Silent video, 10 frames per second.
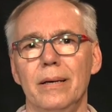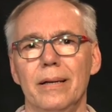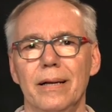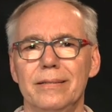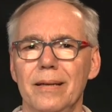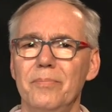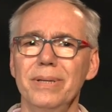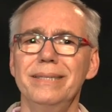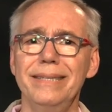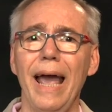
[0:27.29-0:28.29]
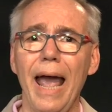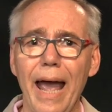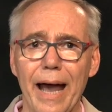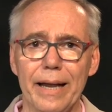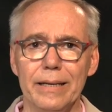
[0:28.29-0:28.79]
And I'd say, "But
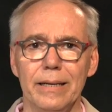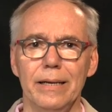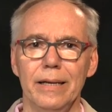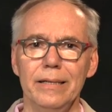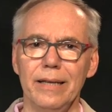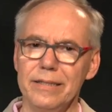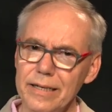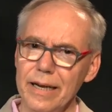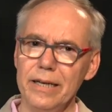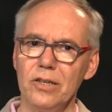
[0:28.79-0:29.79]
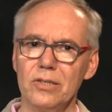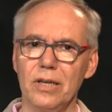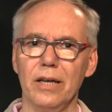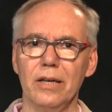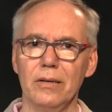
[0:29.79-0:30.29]
Dad," he'd say, "Didn't I just
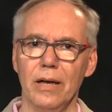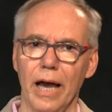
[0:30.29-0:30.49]
tell you?